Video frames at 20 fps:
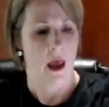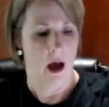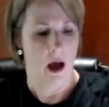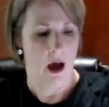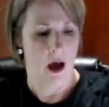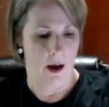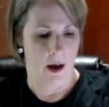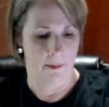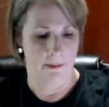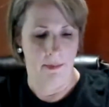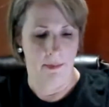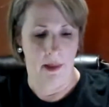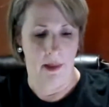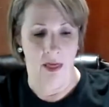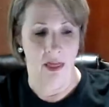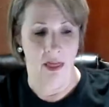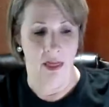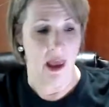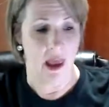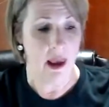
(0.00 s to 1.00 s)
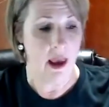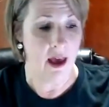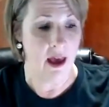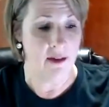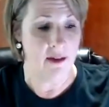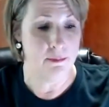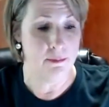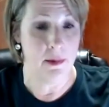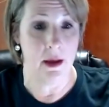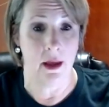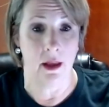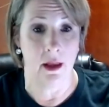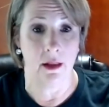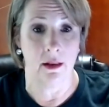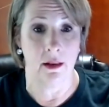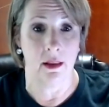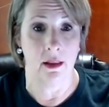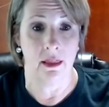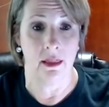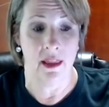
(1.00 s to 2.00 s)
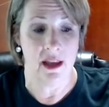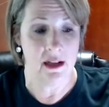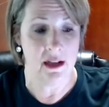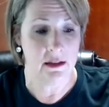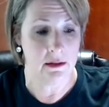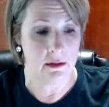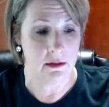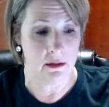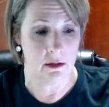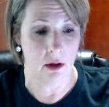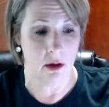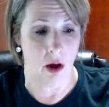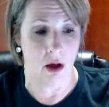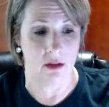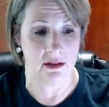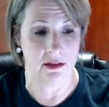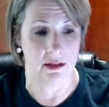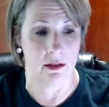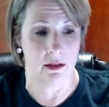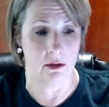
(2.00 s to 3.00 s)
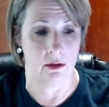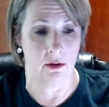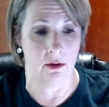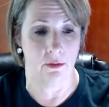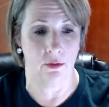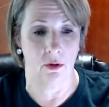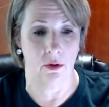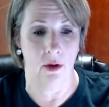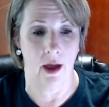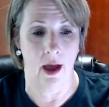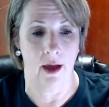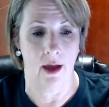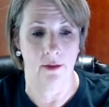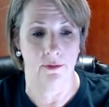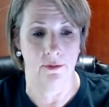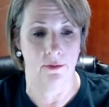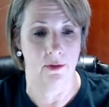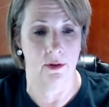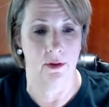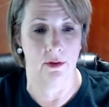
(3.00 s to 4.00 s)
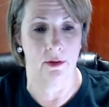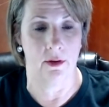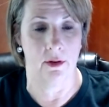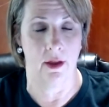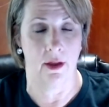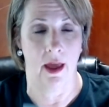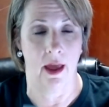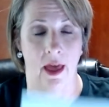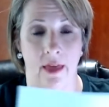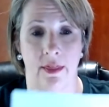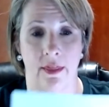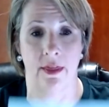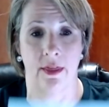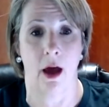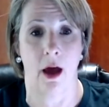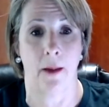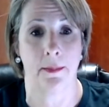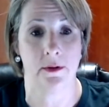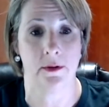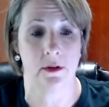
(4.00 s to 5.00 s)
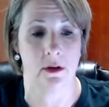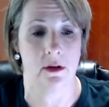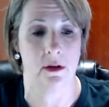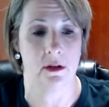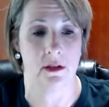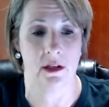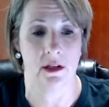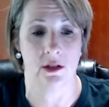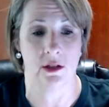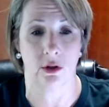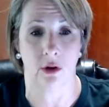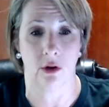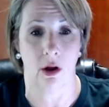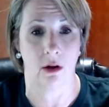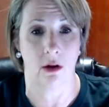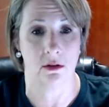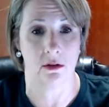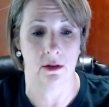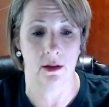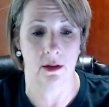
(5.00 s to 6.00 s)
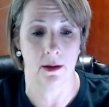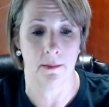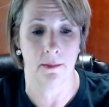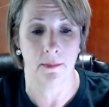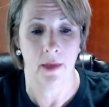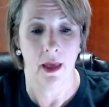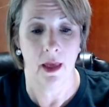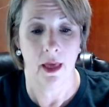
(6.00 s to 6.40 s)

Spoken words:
And they have been, this call center, if you have had the opportunity to talk to them,